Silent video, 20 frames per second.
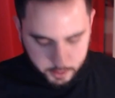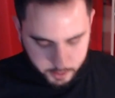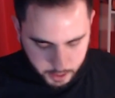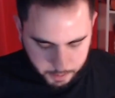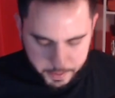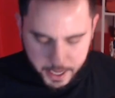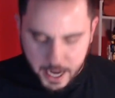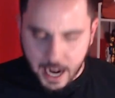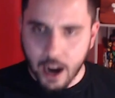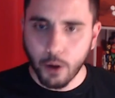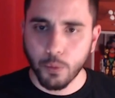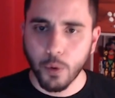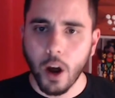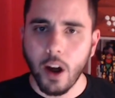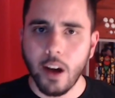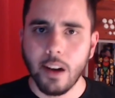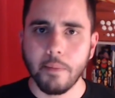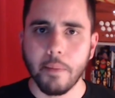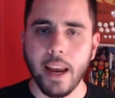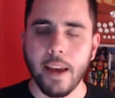Tell me how
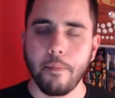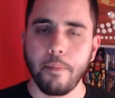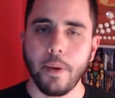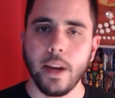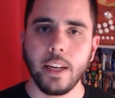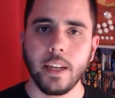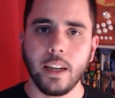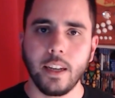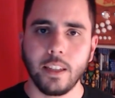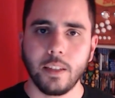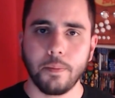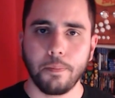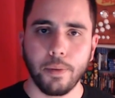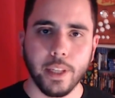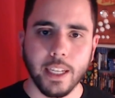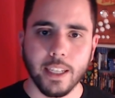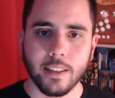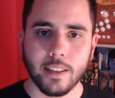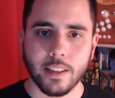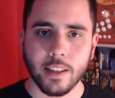wrong my opinion is,
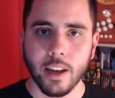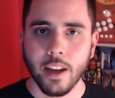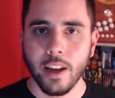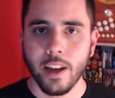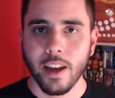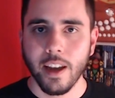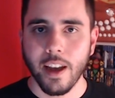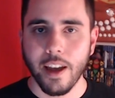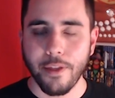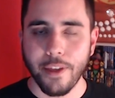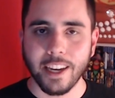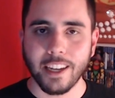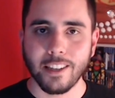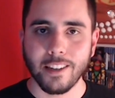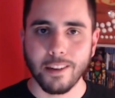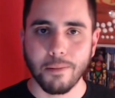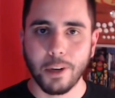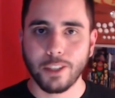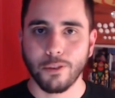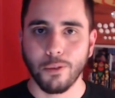please. And thank you
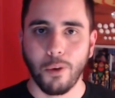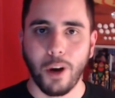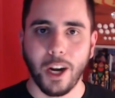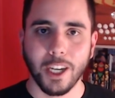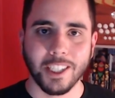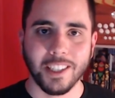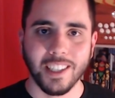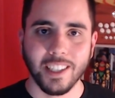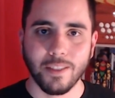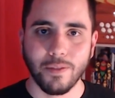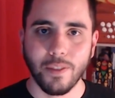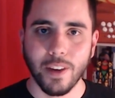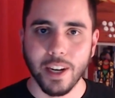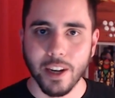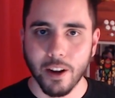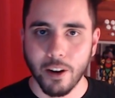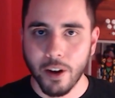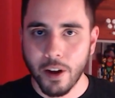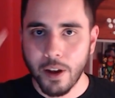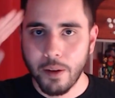so much for watching this
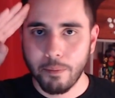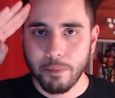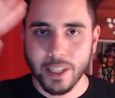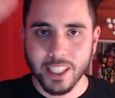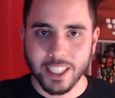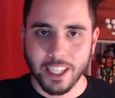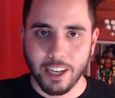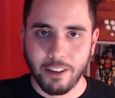video. Peace